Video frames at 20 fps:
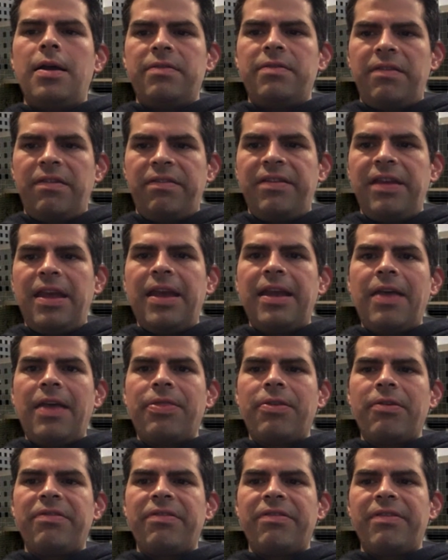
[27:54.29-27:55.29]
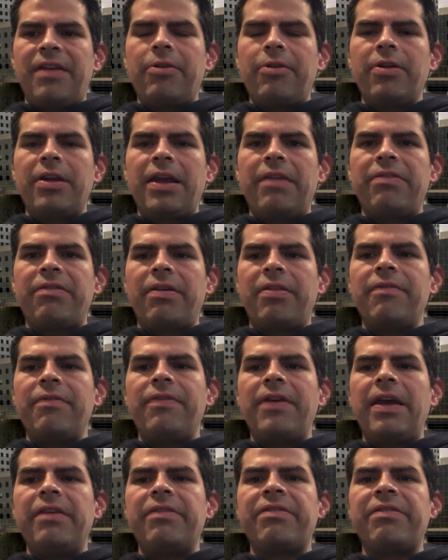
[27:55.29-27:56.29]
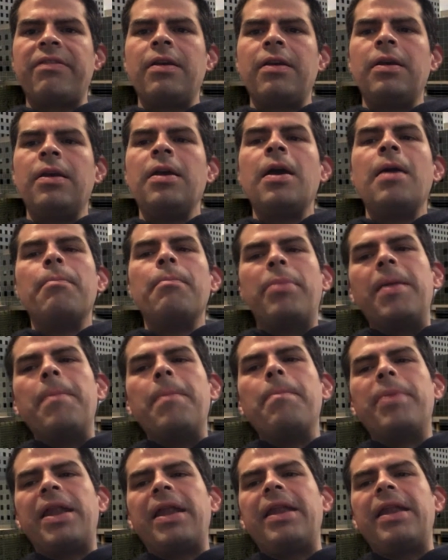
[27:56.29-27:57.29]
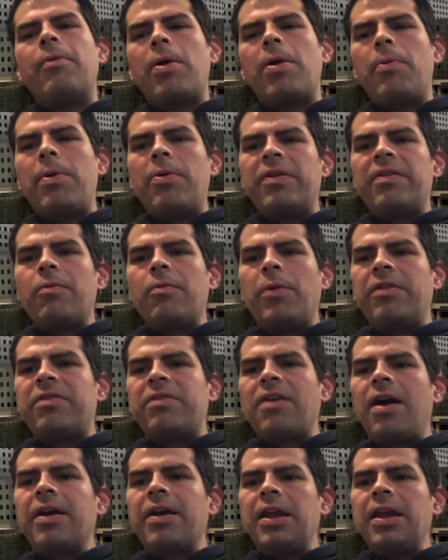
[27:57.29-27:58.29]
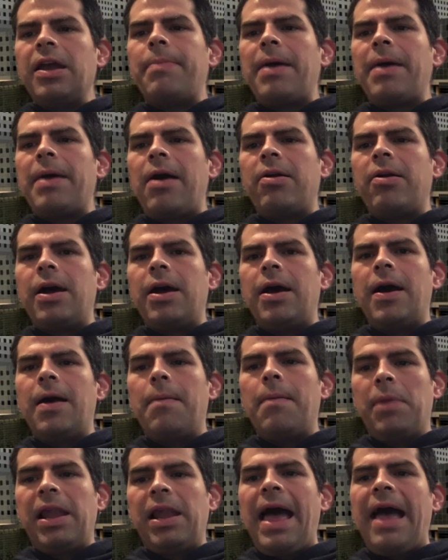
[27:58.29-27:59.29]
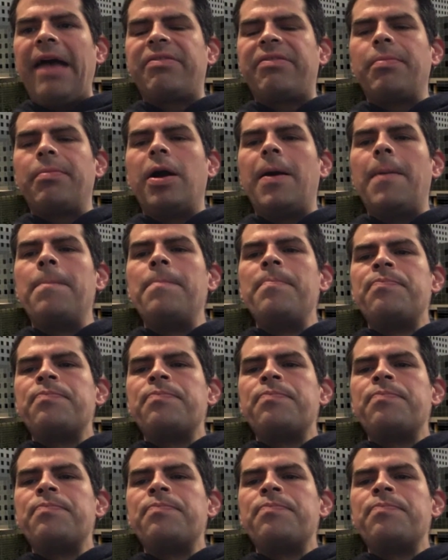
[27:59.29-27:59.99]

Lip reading: see acanthosis nigricans on the face. But anyway, we were talking about melasma,